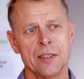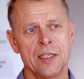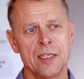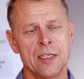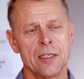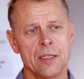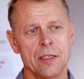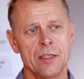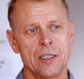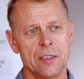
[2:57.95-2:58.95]
the
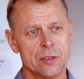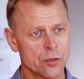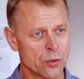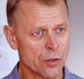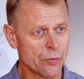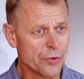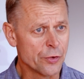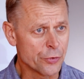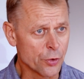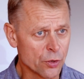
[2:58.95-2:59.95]

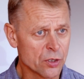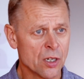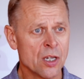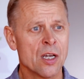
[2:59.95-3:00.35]
thought,